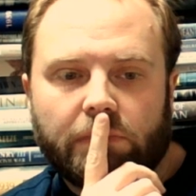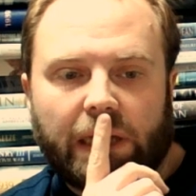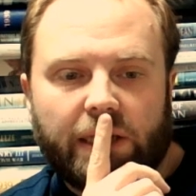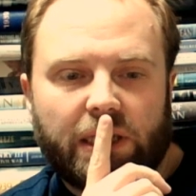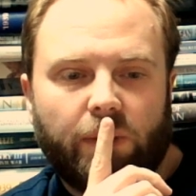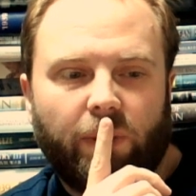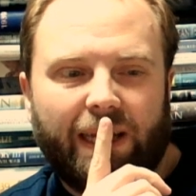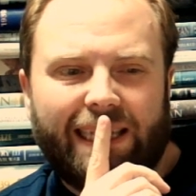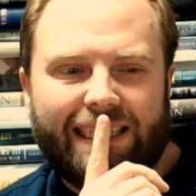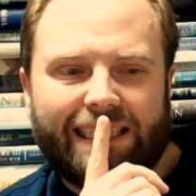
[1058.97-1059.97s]
So in a way,
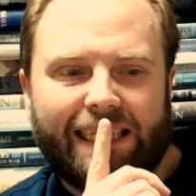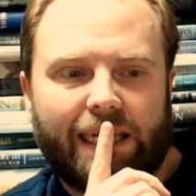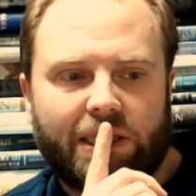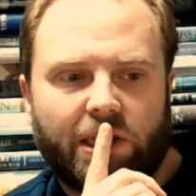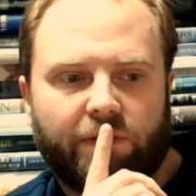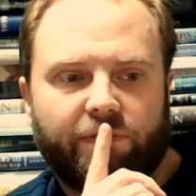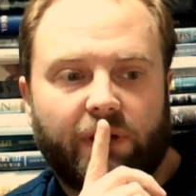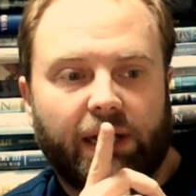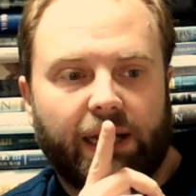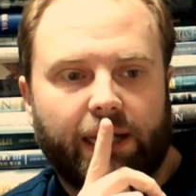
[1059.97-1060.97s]
he starts off
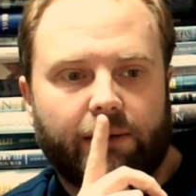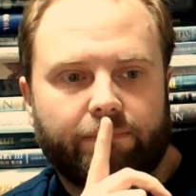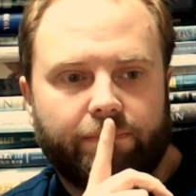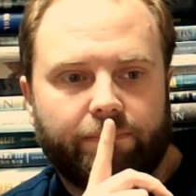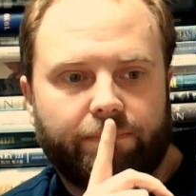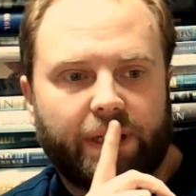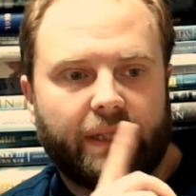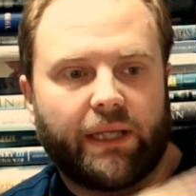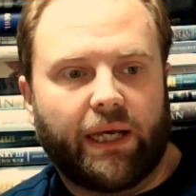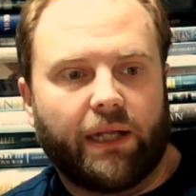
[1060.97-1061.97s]
higher, but
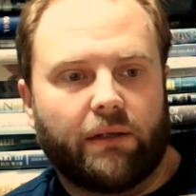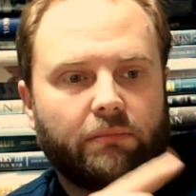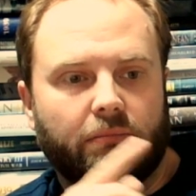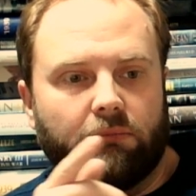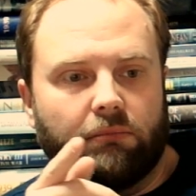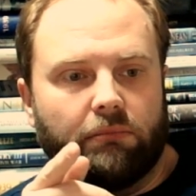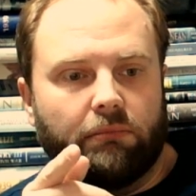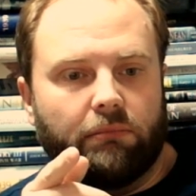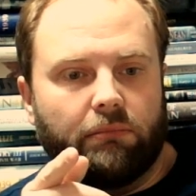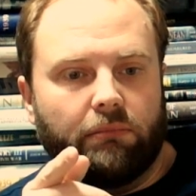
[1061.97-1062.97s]
then
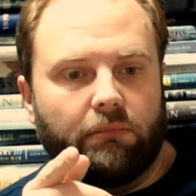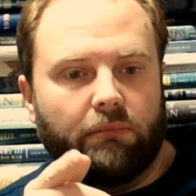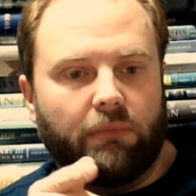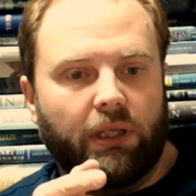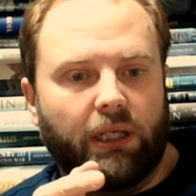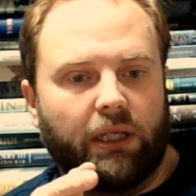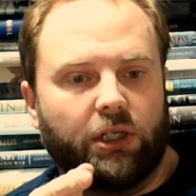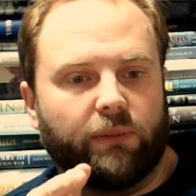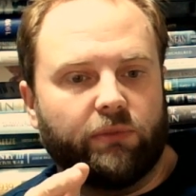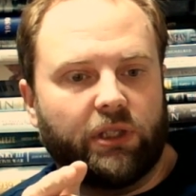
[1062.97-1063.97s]
he
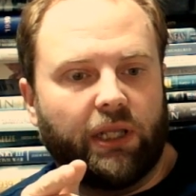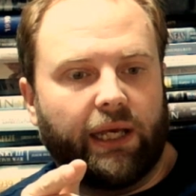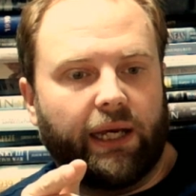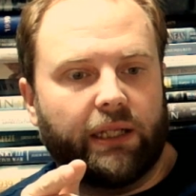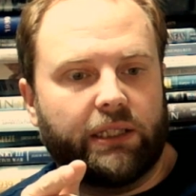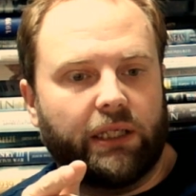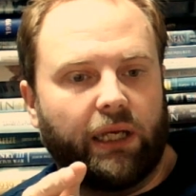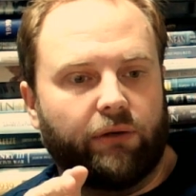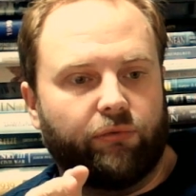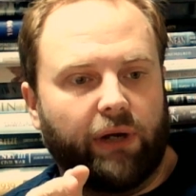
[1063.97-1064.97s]
jumps to that
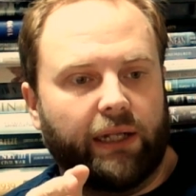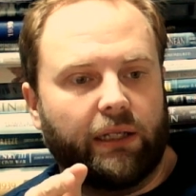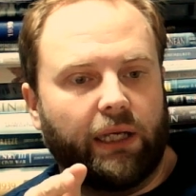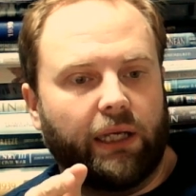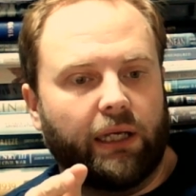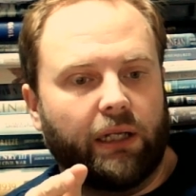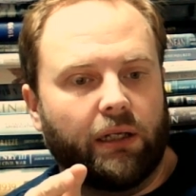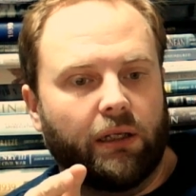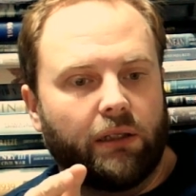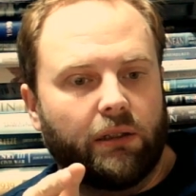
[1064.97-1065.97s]
in red in
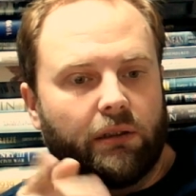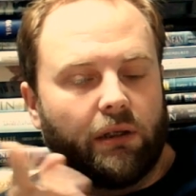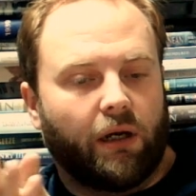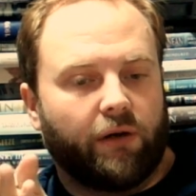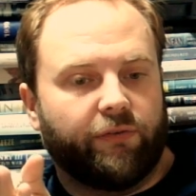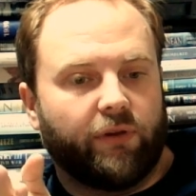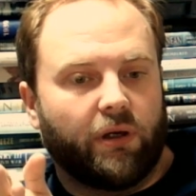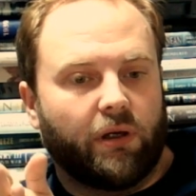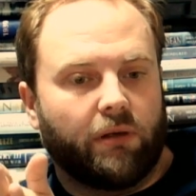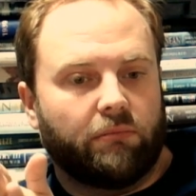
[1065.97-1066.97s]

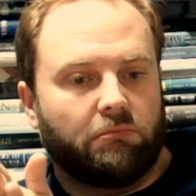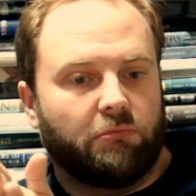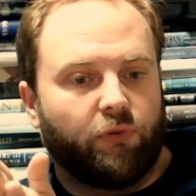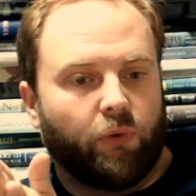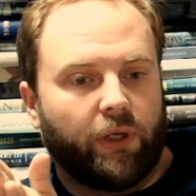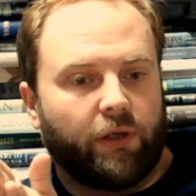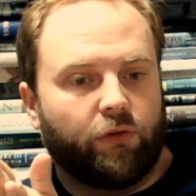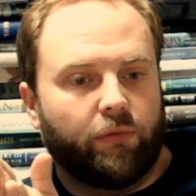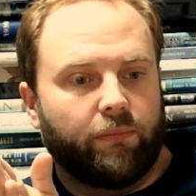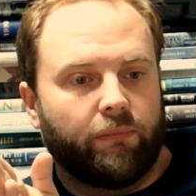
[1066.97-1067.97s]
after 4
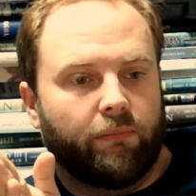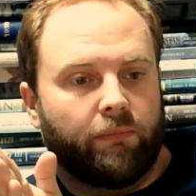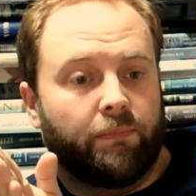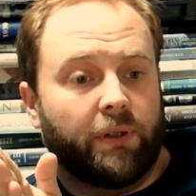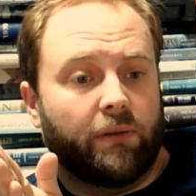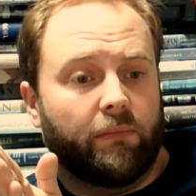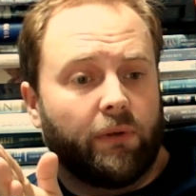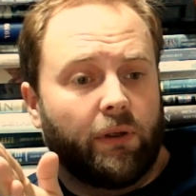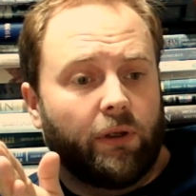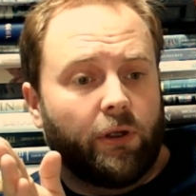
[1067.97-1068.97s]
years. But
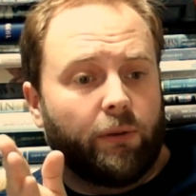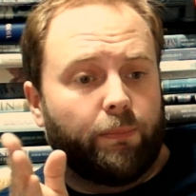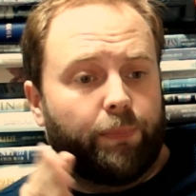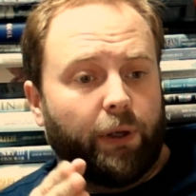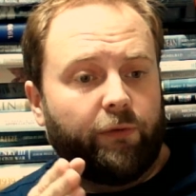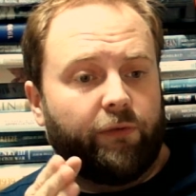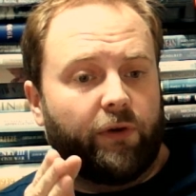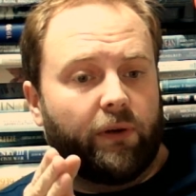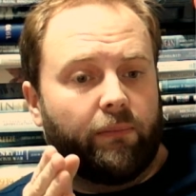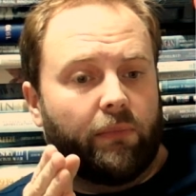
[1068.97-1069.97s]
both of
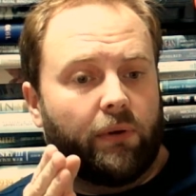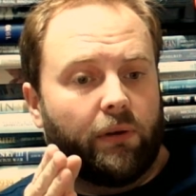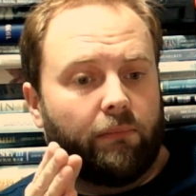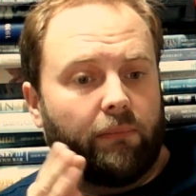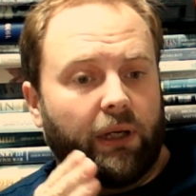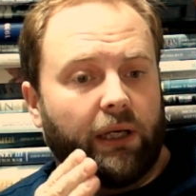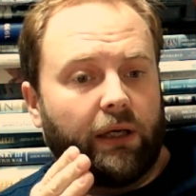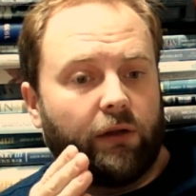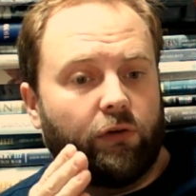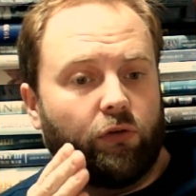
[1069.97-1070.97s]
them make
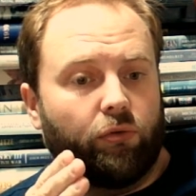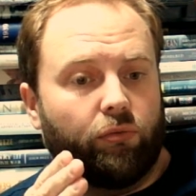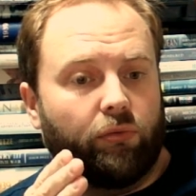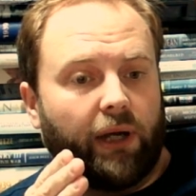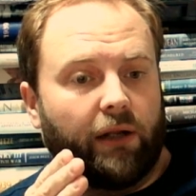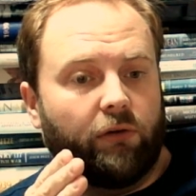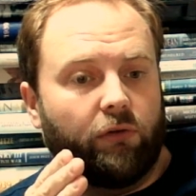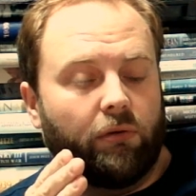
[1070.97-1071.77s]
it to red